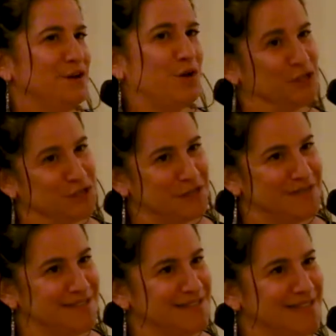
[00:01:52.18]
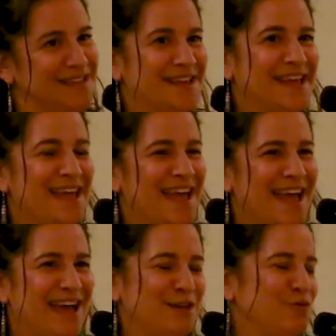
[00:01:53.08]
crutches,
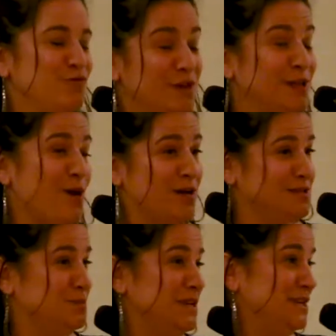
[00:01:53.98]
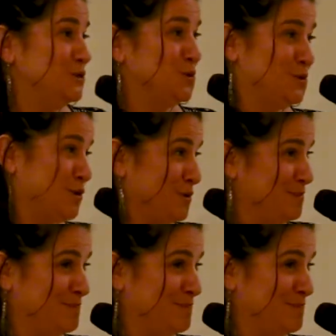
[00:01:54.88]
and a really awesome knee scooter.